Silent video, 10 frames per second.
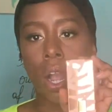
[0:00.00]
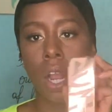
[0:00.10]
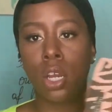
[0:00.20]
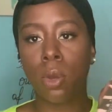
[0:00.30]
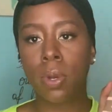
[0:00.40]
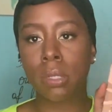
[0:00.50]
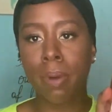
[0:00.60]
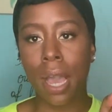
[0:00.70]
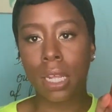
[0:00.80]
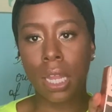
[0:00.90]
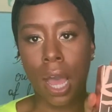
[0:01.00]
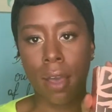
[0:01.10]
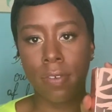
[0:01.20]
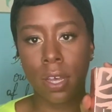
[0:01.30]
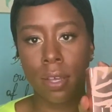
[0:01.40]
her newest Body
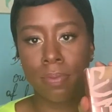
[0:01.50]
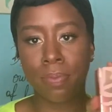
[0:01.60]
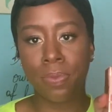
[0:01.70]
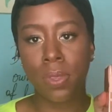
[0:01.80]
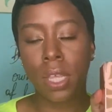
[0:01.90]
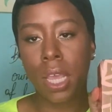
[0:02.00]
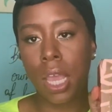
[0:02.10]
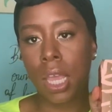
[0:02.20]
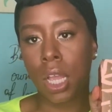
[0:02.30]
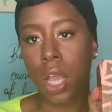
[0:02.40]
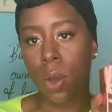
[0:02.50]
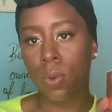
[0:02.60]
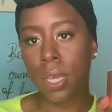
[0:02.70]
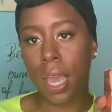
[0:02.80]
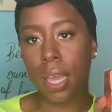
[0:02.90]
Lava in
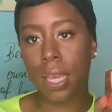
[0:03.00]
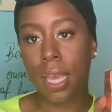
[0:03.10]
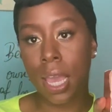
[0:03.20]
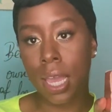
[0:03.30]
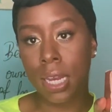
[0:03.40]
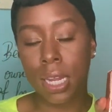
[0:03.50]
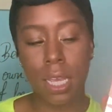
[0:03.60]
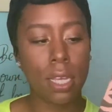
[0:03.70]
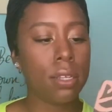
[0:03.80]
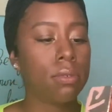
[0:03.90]
Cognac Candy.